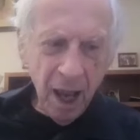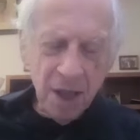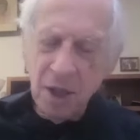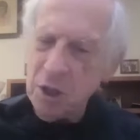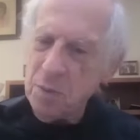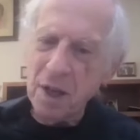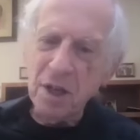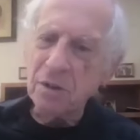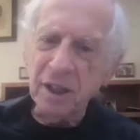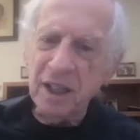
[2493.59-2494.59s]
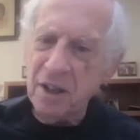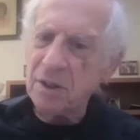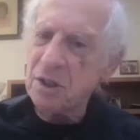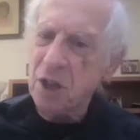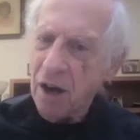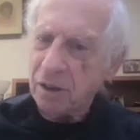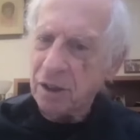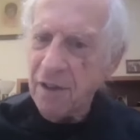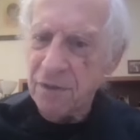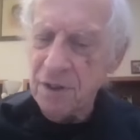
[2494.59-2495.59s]
and they spent nearly their entire
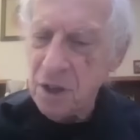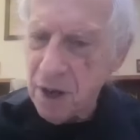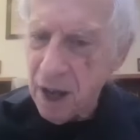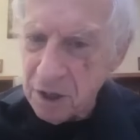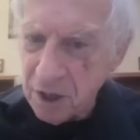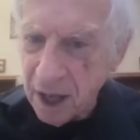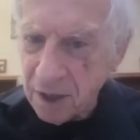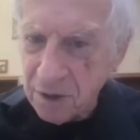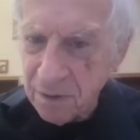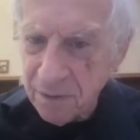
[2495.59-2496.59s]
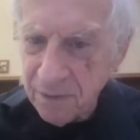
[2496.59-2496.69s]
life in the United States.